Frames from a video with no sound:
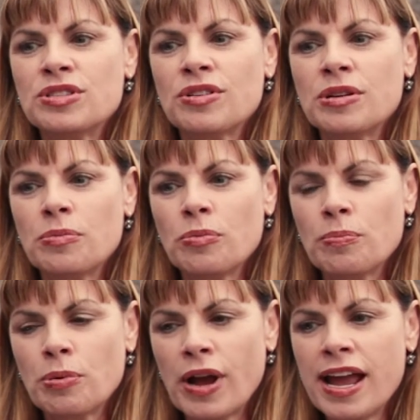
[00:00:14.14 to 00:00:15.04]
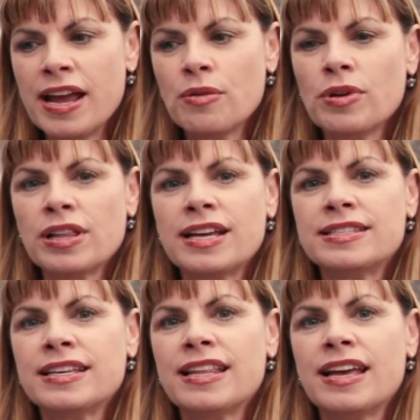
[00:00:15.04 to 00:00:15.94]
started praying,
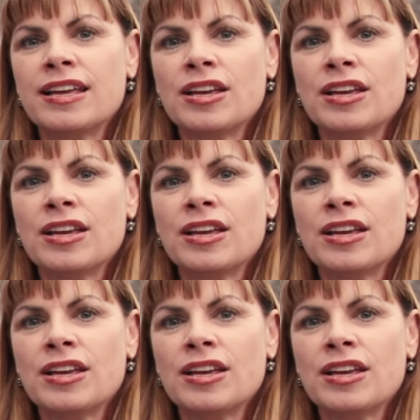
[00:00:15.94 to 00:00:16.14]
realizing that,